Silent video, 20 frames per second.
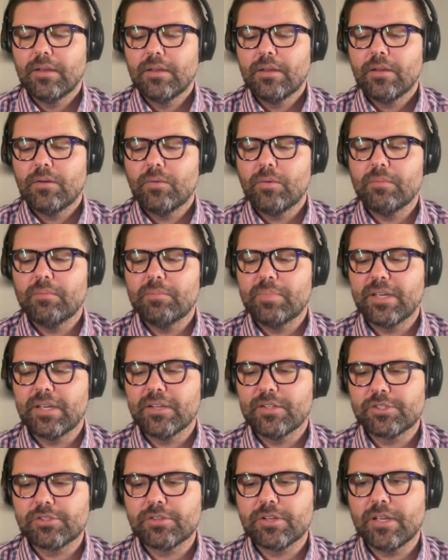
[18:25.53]
when
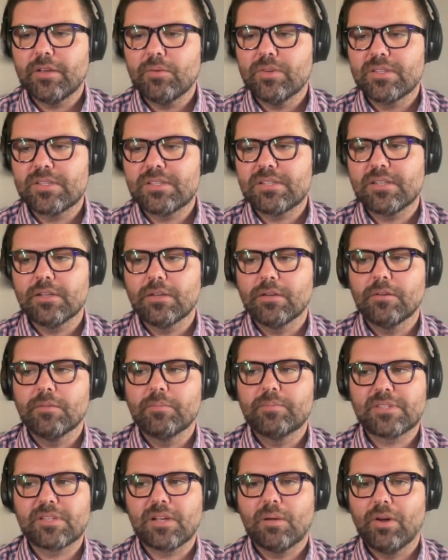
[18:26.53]
bigotry was still
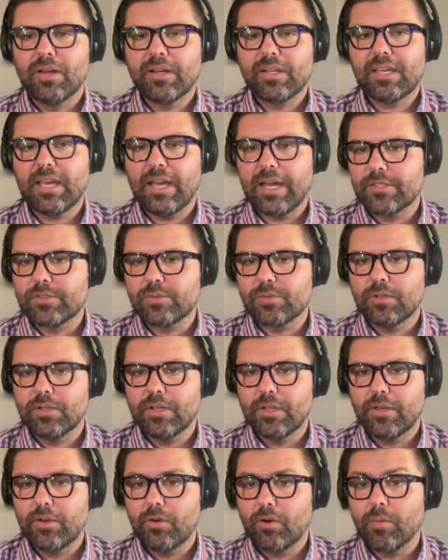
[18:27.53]
somewhat casual
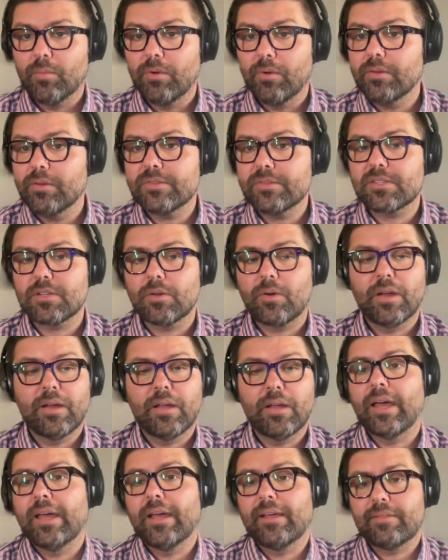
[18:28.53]
and normal. So
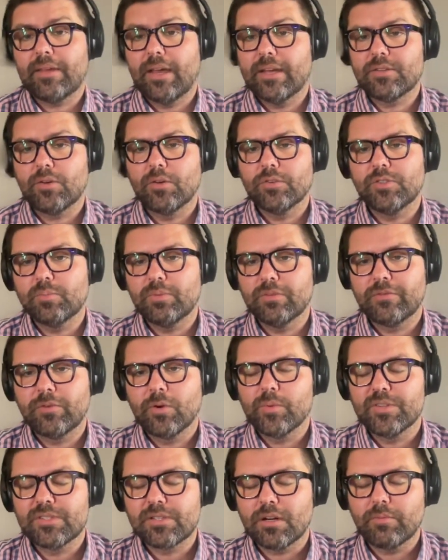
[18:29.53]
I told you before
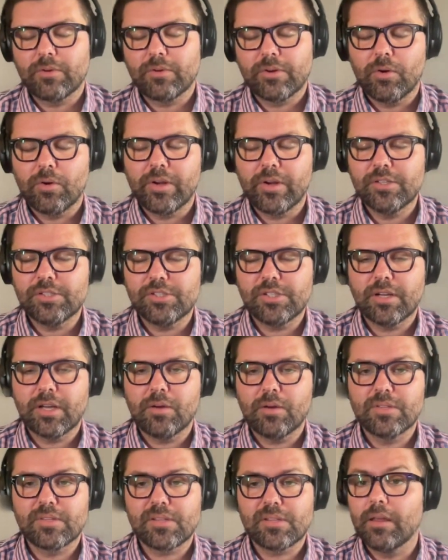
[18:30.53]
we started recording, Gene, I
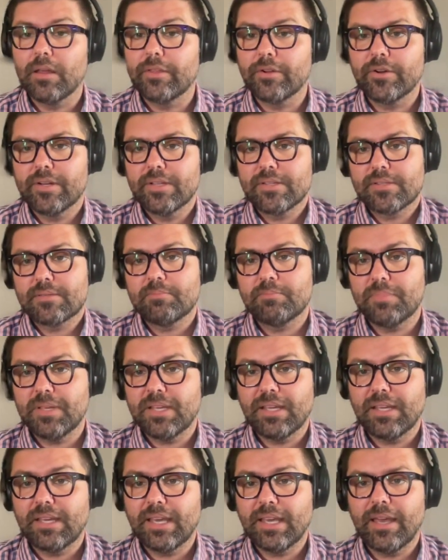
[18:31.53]
was othered as
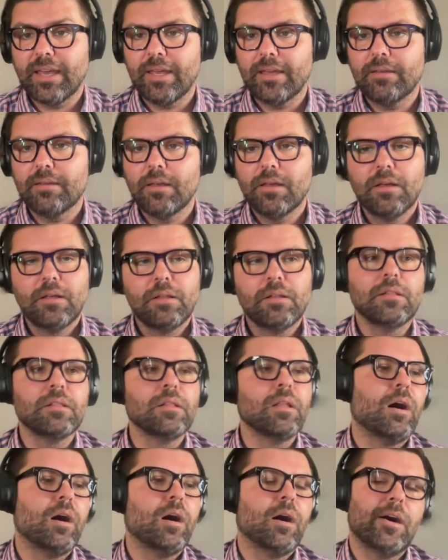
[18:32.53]
being gay
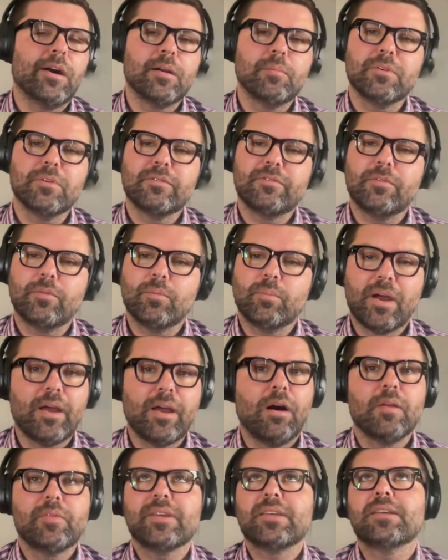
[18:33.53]
long before by
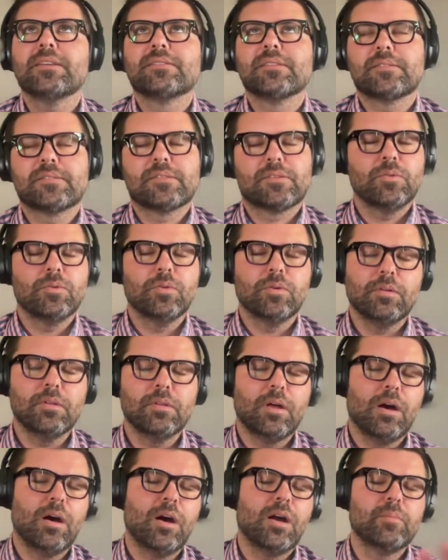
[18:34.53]
all the kids at school,
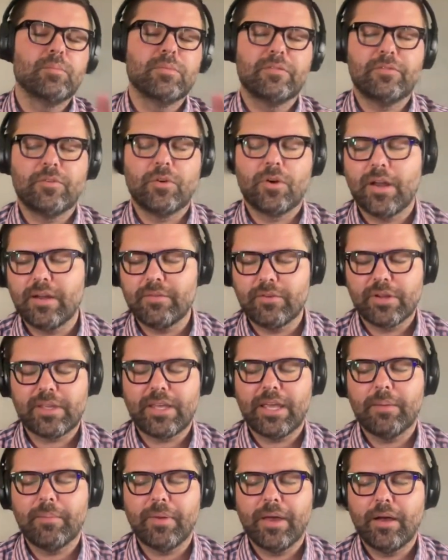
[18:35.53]
long before I ever
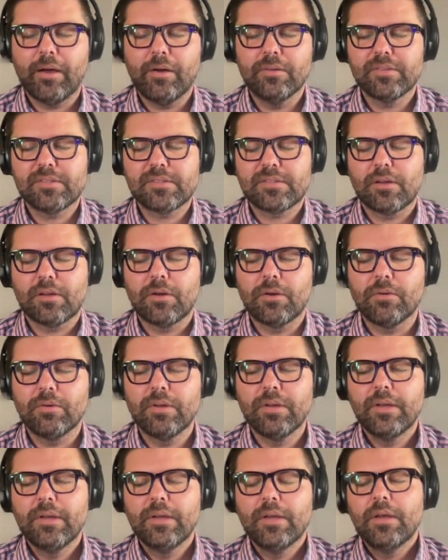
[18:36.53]
came out. So
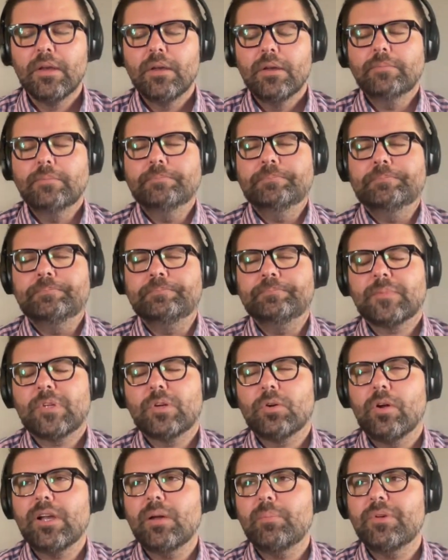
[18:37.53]

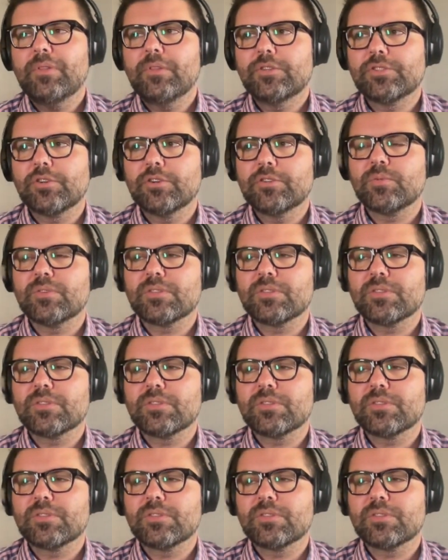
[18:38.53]
growing up in the church was